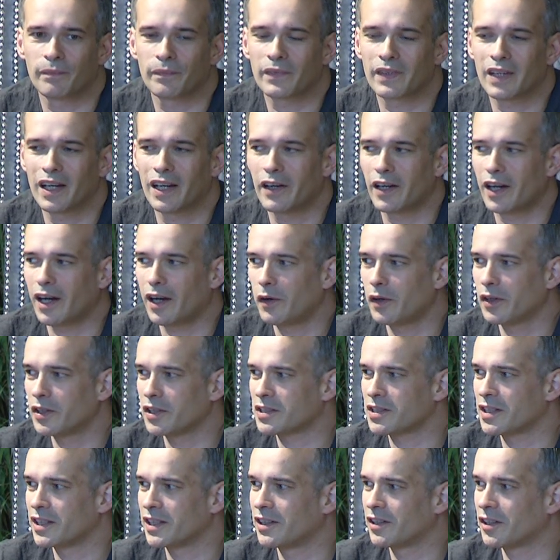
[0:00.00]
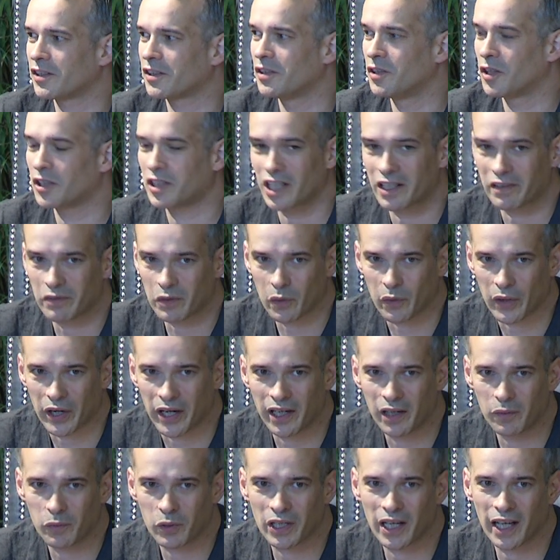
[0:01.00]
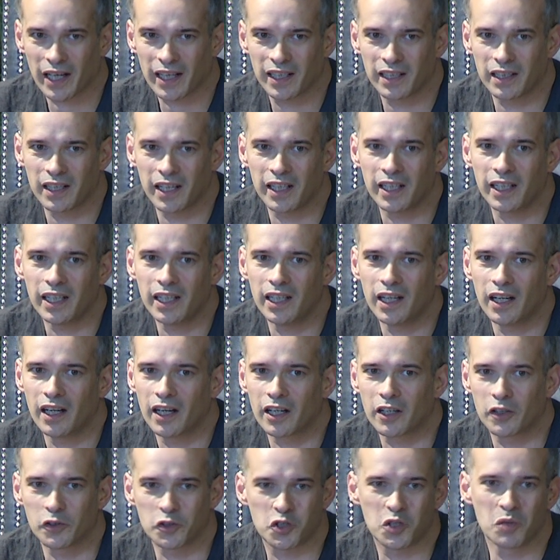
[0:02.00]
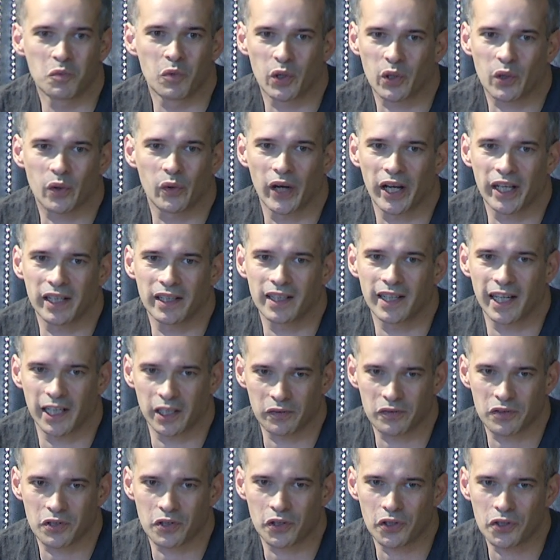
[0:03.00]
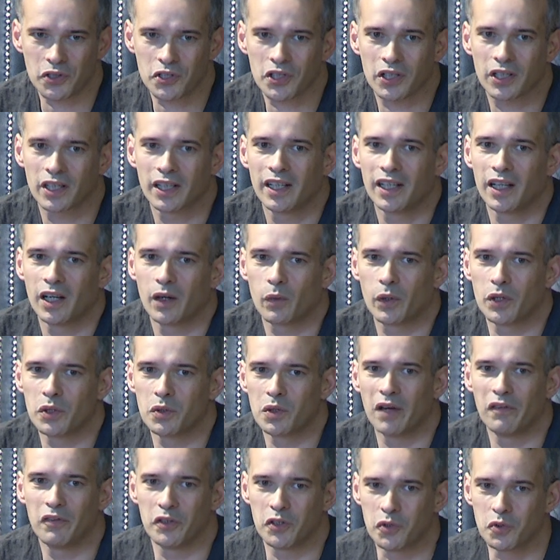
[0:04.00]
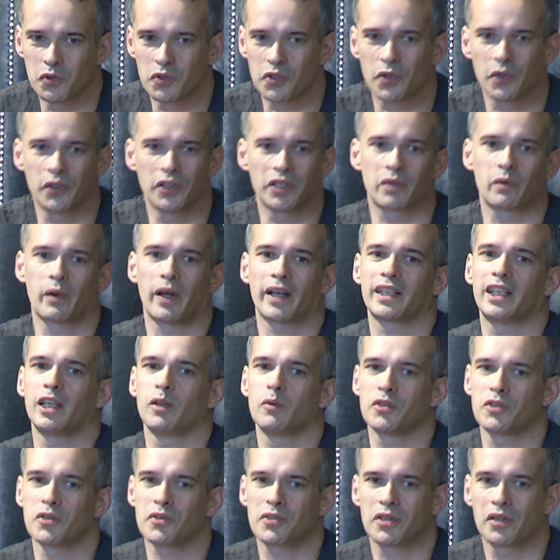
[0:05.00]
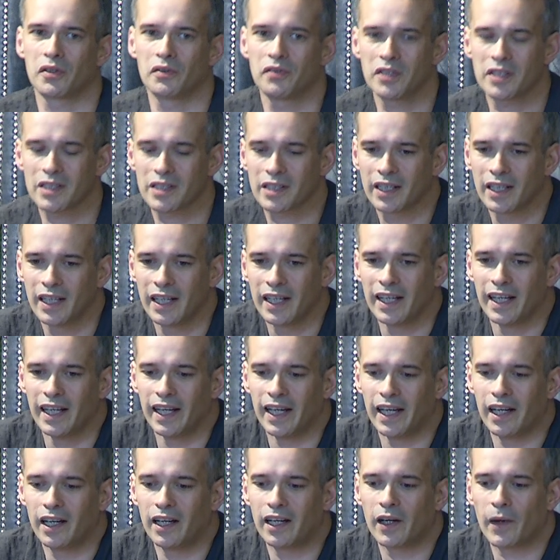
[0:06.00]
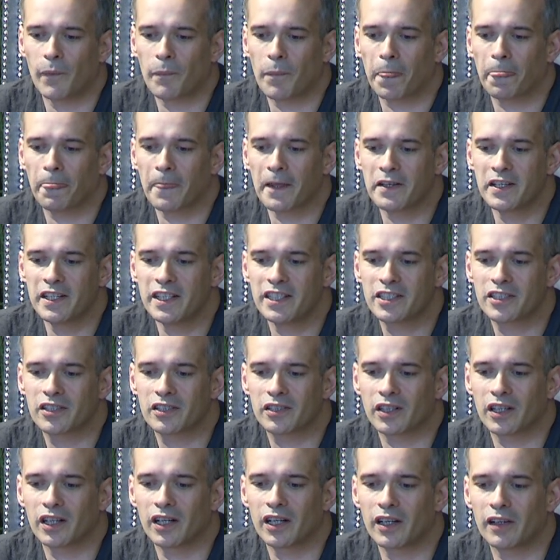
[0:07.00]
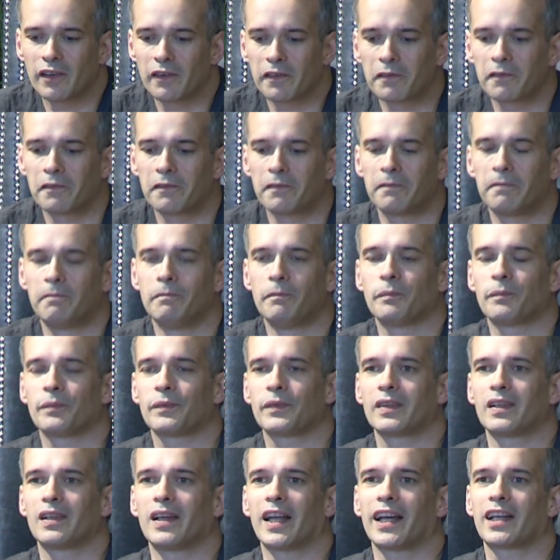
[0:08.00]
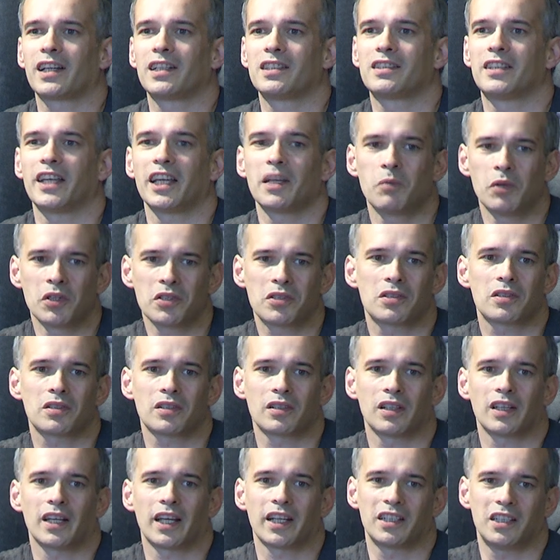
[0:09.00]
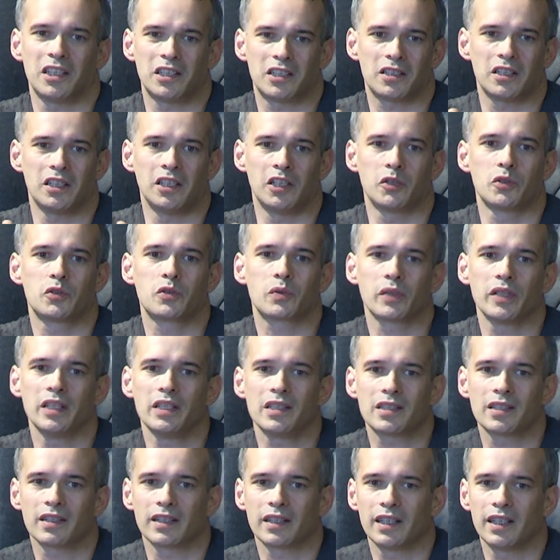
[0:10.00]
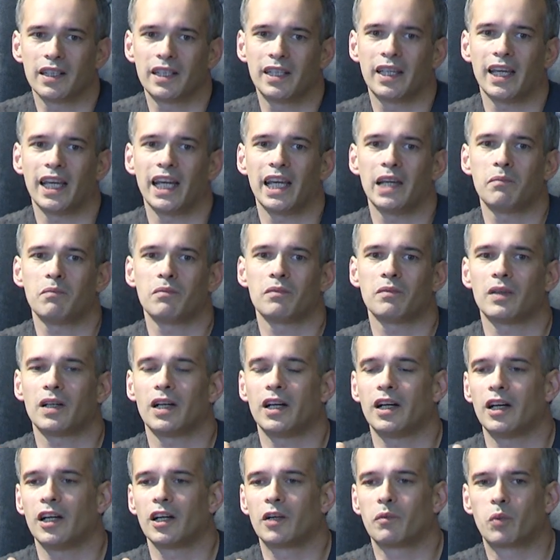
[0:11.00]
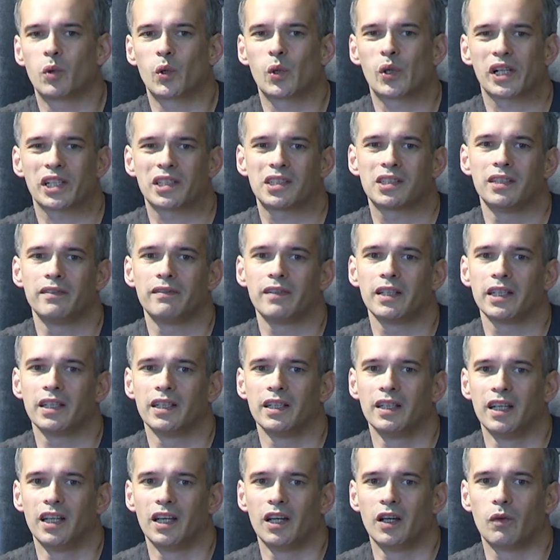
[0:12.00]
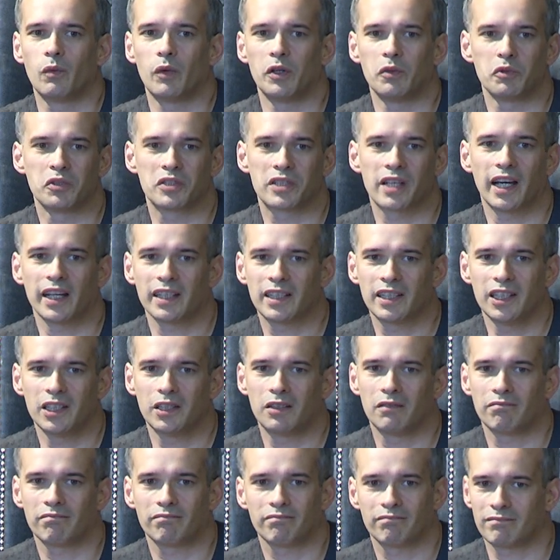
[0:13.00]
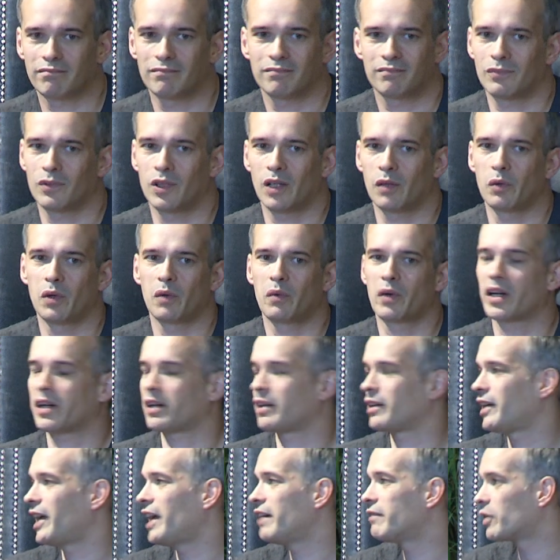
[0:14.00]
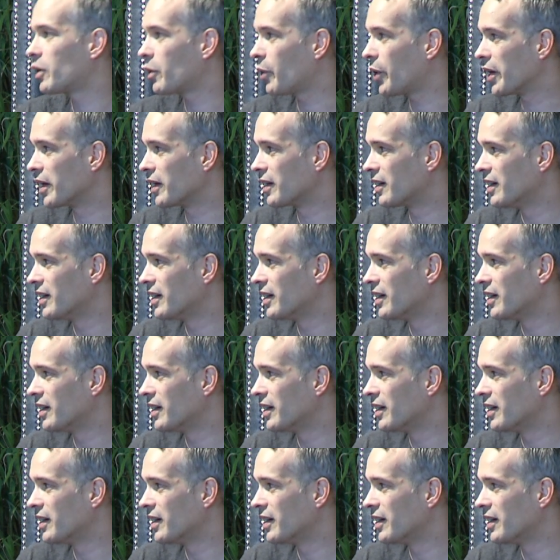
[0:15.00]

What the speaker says: not everywhere, but like in any consumer-grade kind of search, when you have a user interacting with a service. These segments, like these industries, came progressively. When we started, we were everywhere.